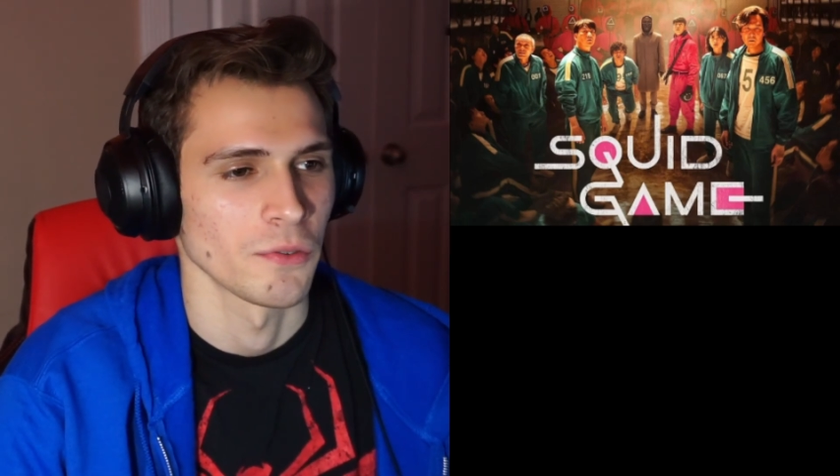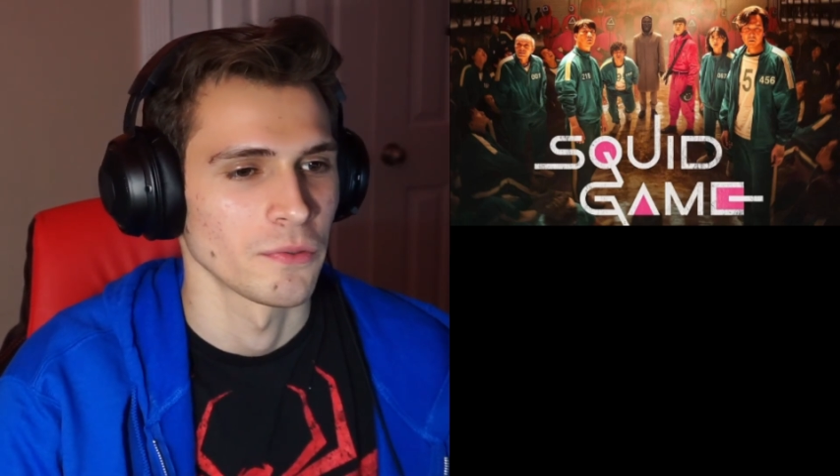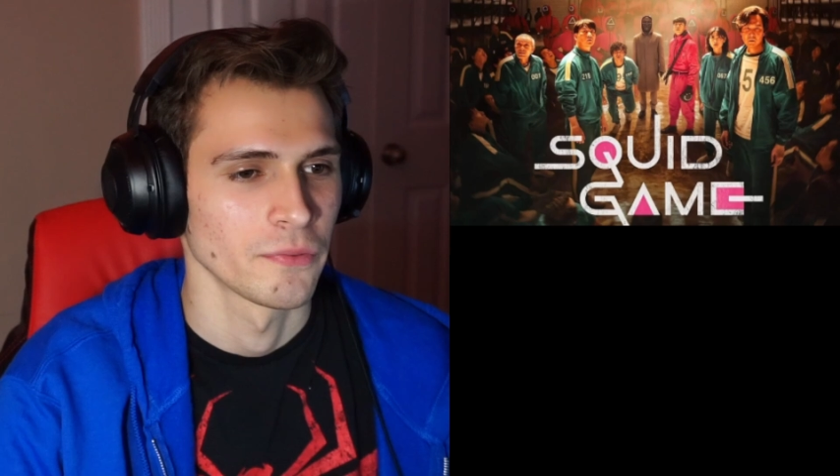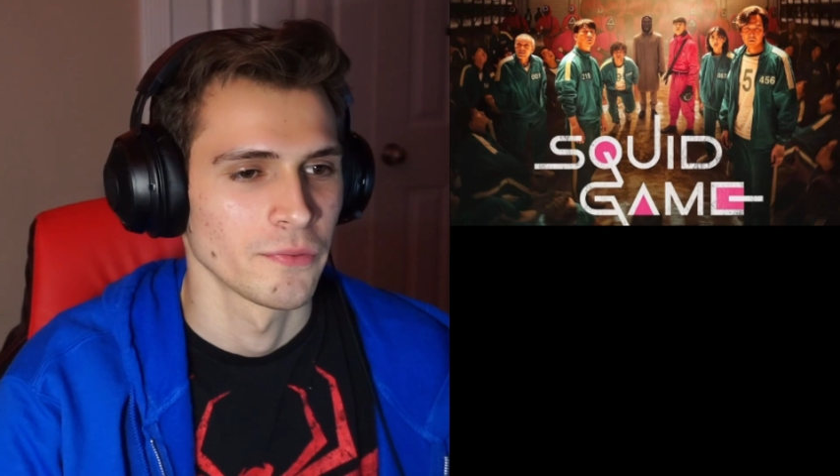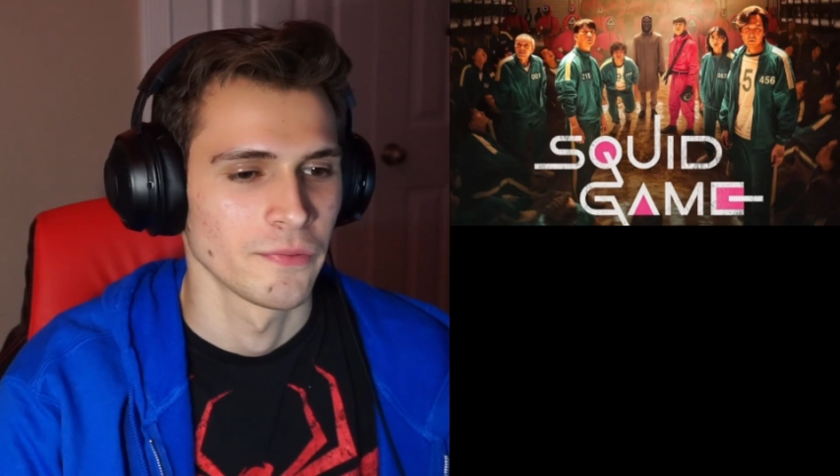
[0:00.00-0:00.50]

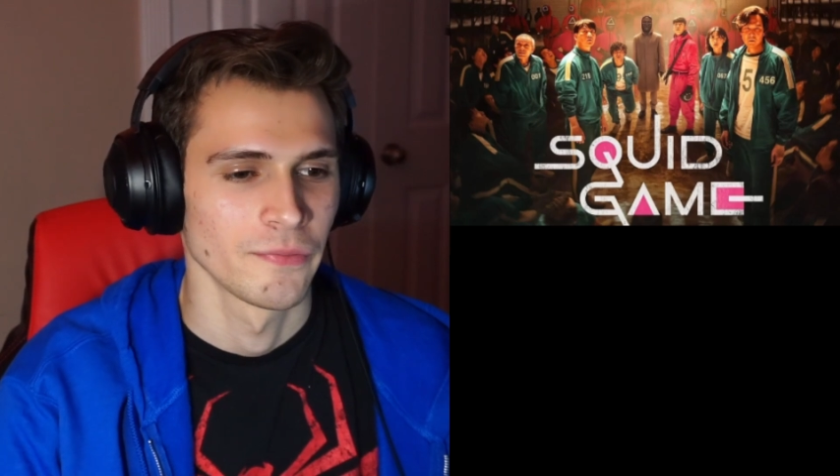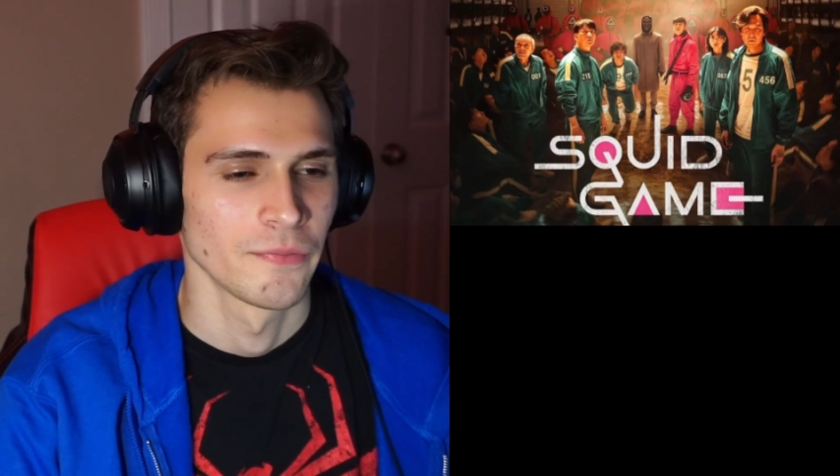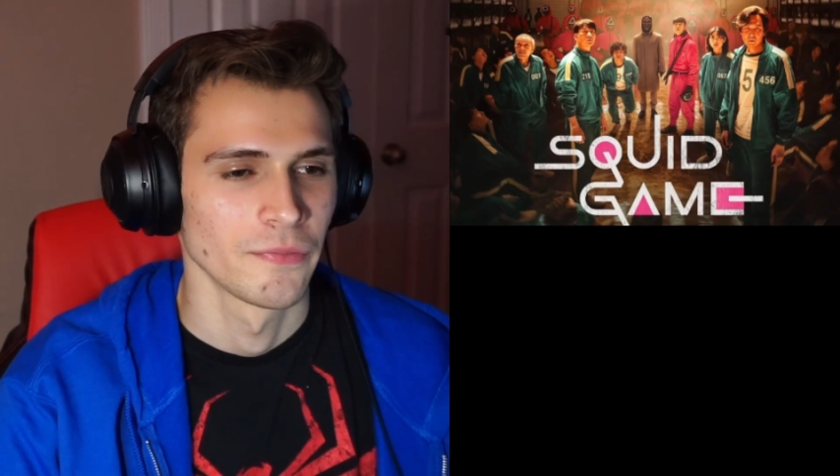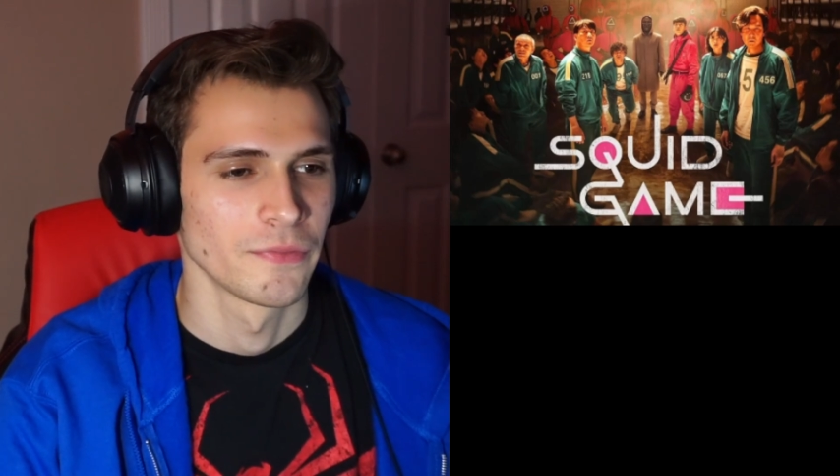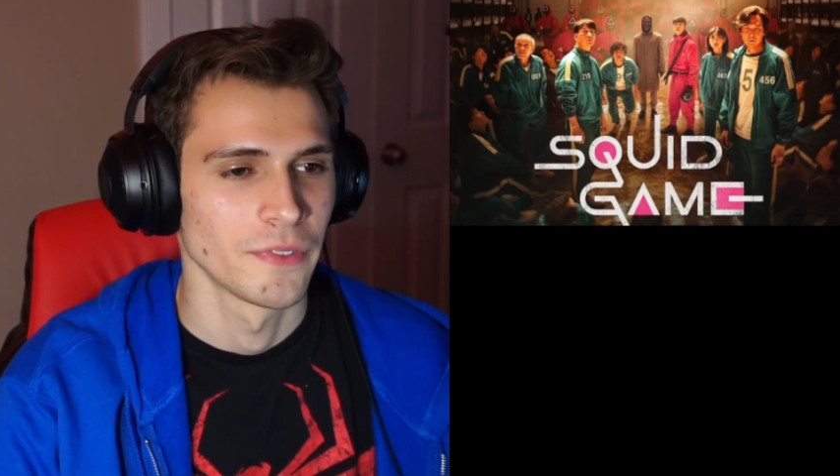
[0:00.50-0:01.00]

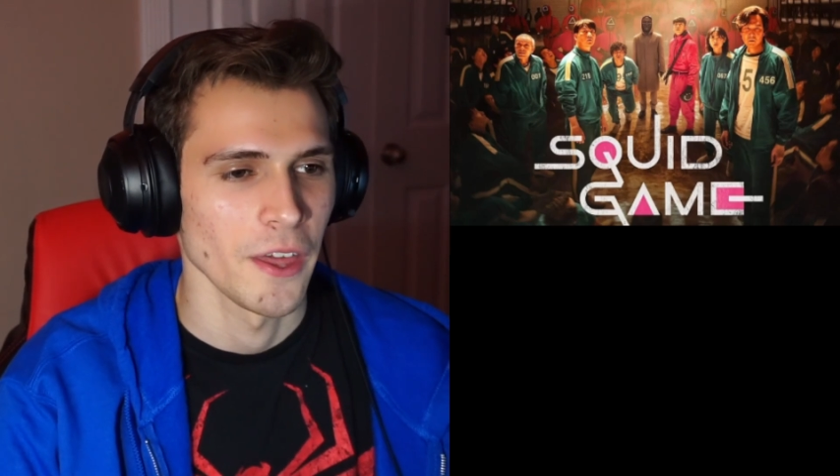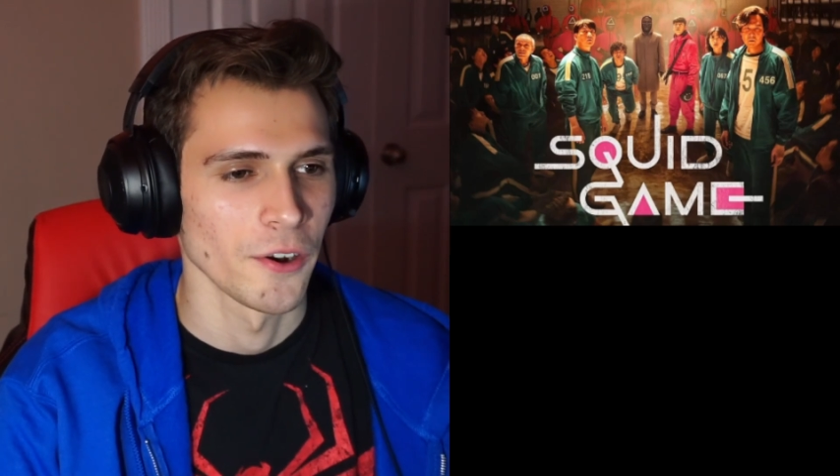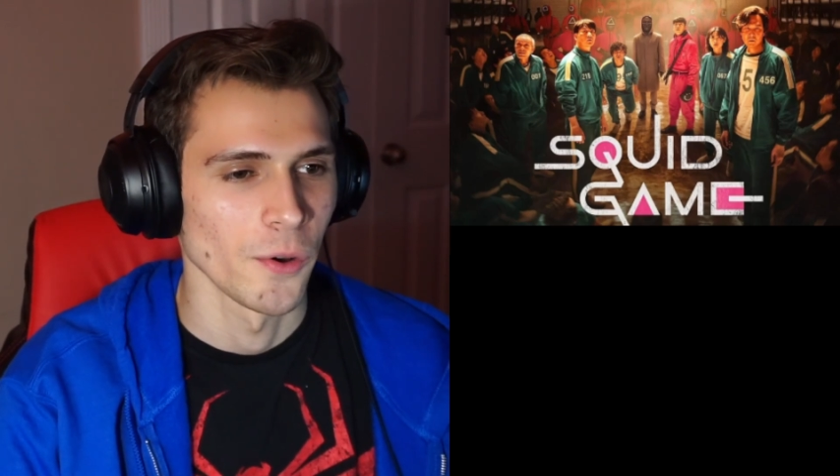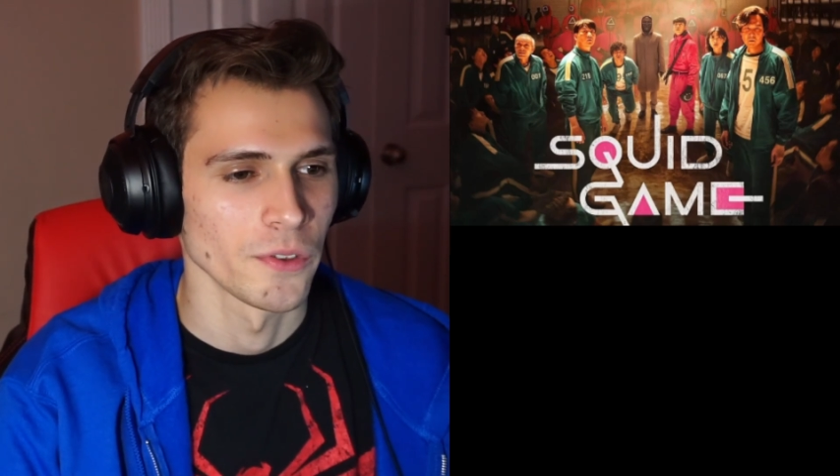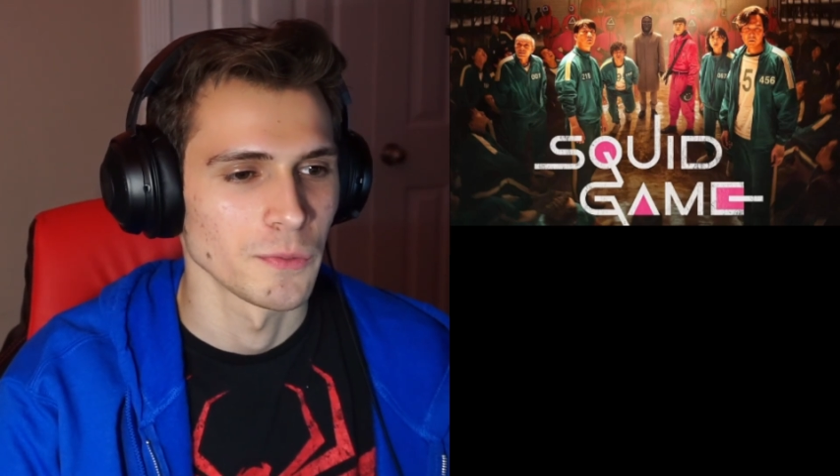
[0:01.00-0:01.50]

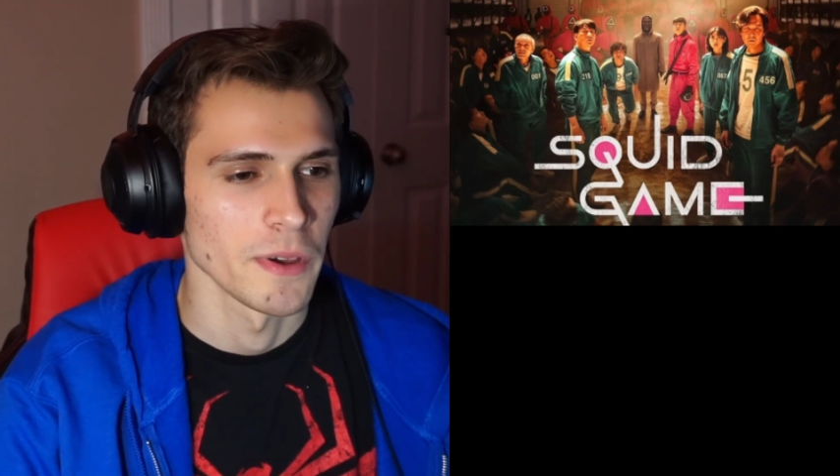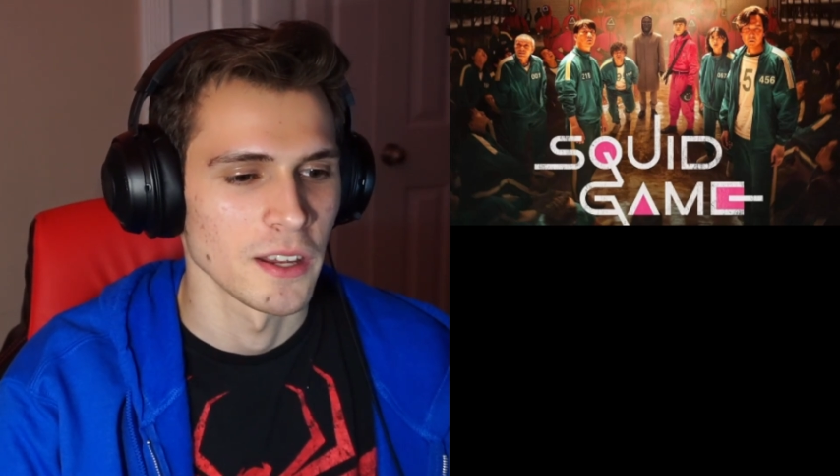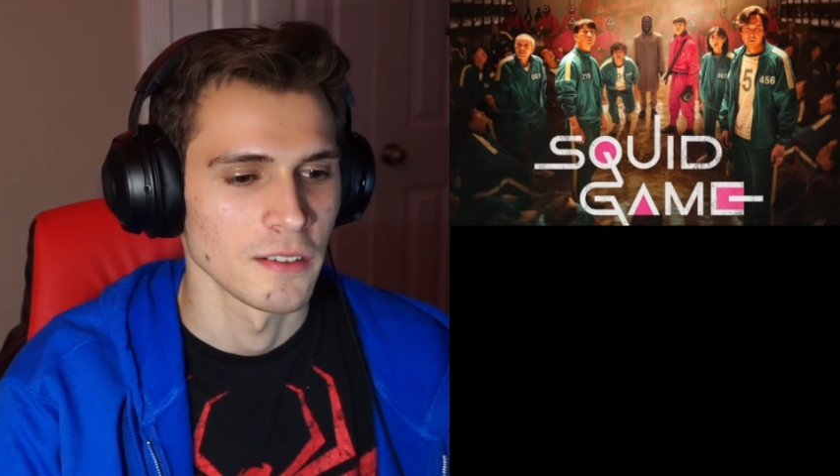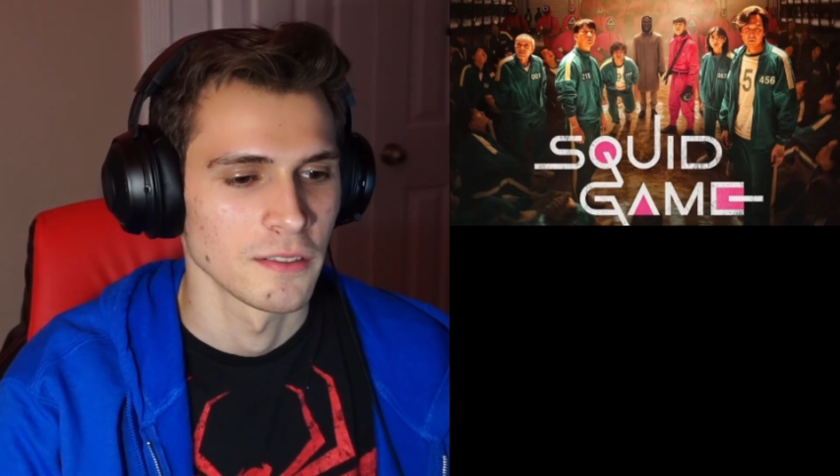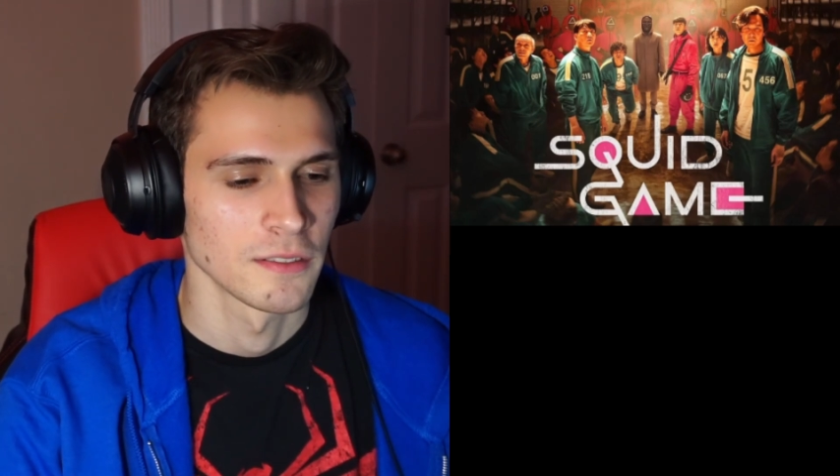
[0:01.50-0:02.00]
don't know this man.